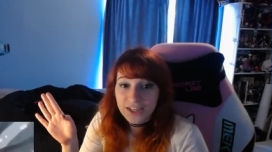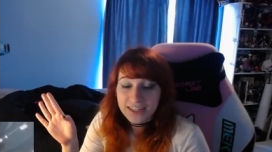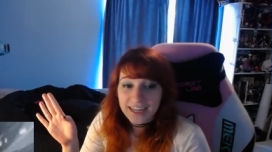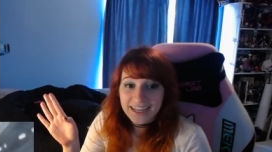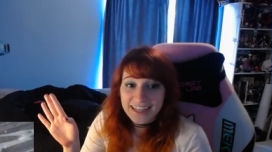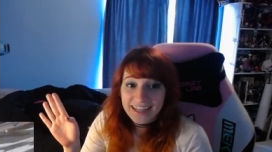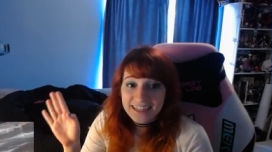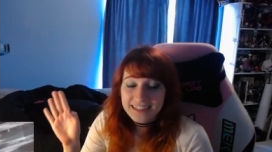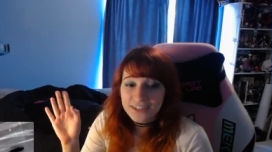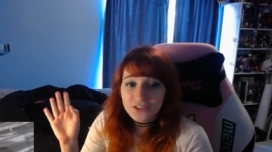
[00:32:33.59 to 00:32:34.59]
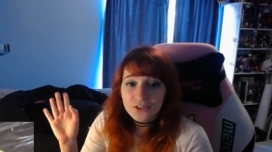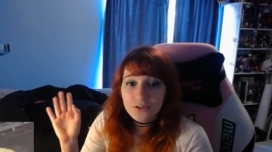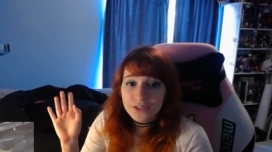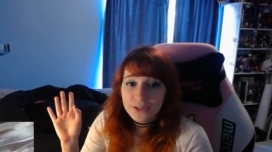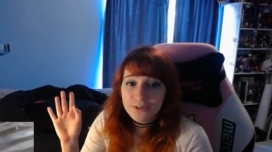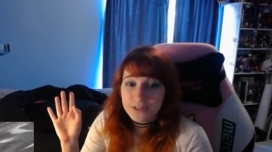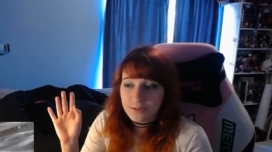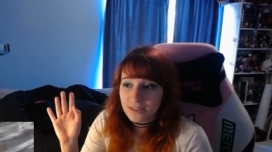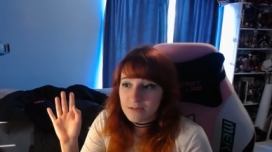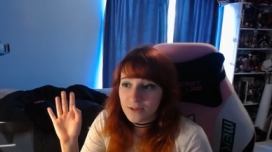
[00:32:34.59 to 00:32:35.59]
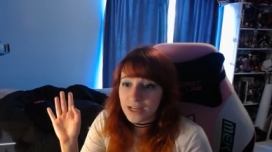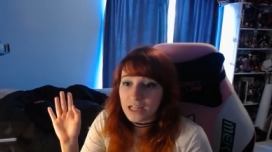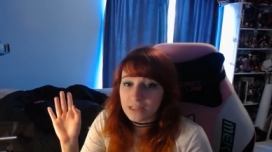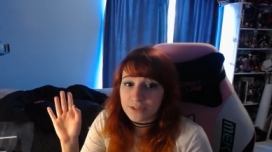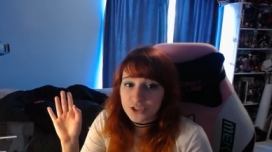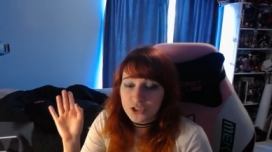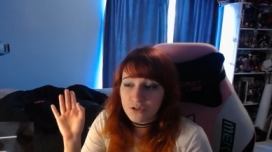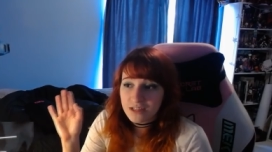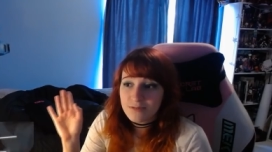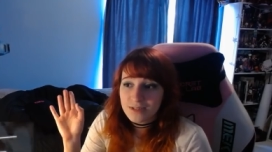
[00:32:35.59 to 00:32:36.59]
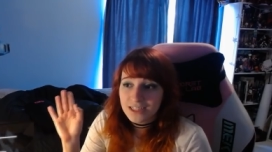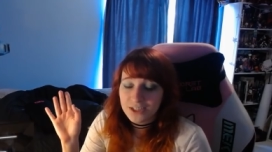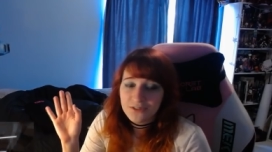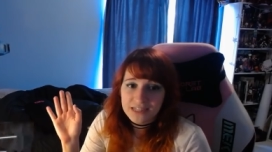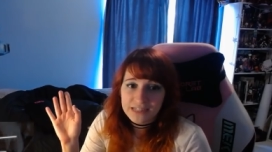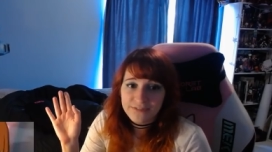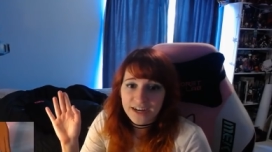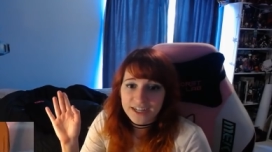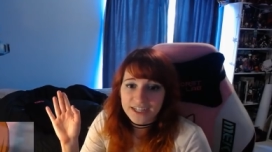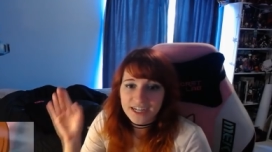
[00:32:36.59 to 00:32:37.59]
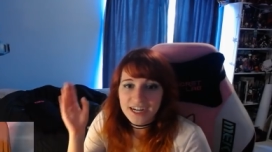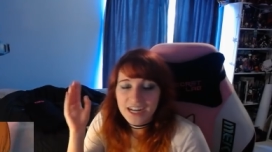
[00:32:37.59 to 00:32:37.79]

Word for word: Like, Cinder only uses really one element. She only really uses fire.